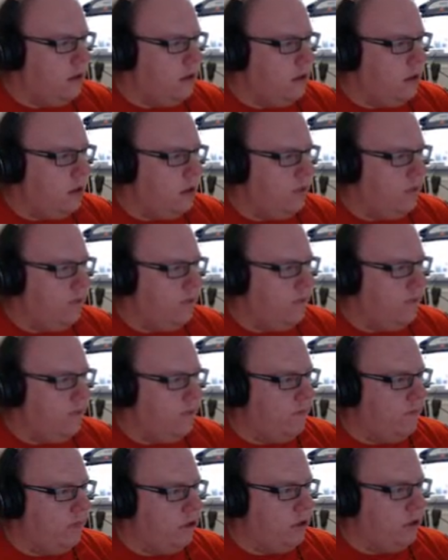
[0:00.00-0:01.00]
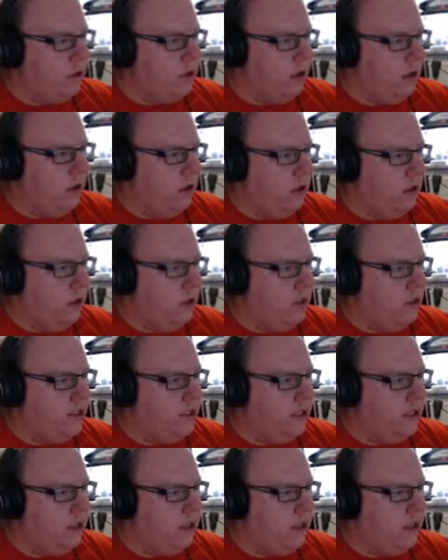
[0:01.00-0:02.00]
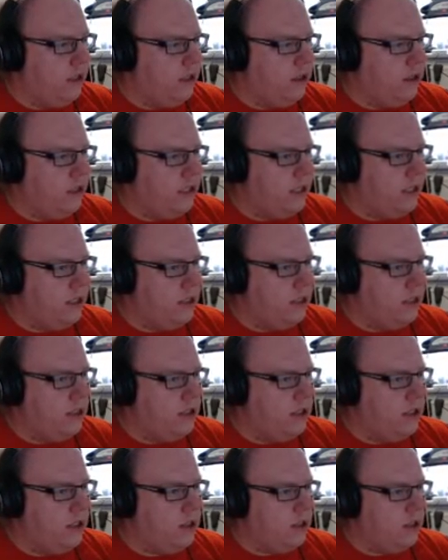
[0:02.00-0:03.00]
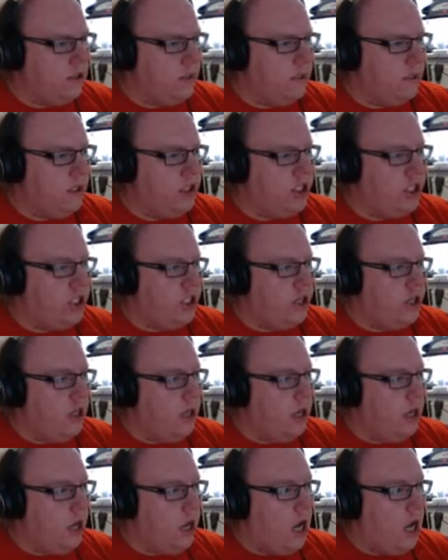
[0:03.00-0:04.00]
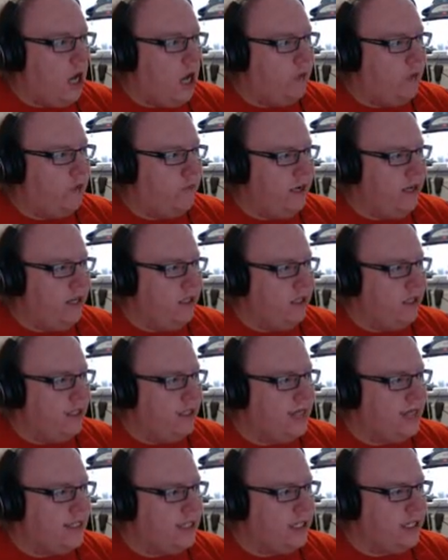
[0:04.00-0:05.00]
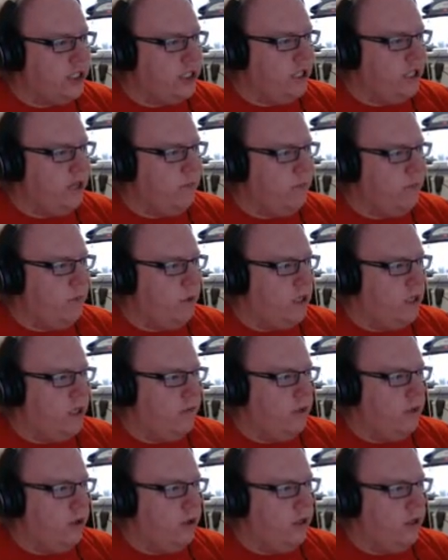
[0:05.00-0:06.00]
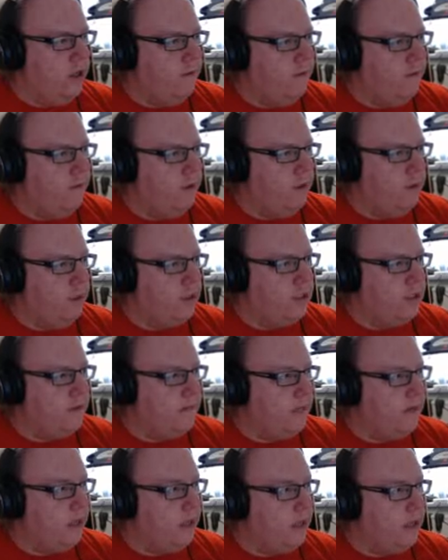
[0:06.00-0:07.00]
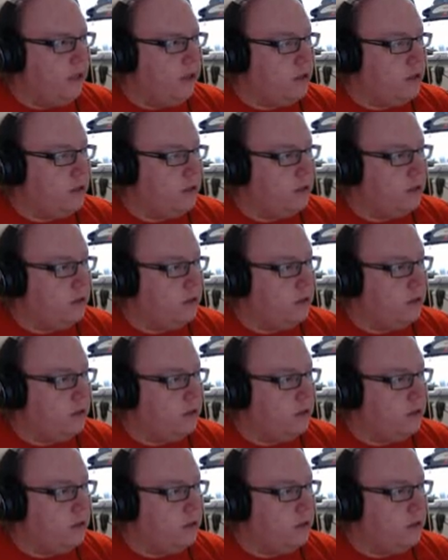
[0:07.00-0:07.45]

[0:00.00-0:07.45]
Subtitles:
And we've also got the Lunatic Cultist, which, I'll be real, that's actually one I'm looking forward to fight.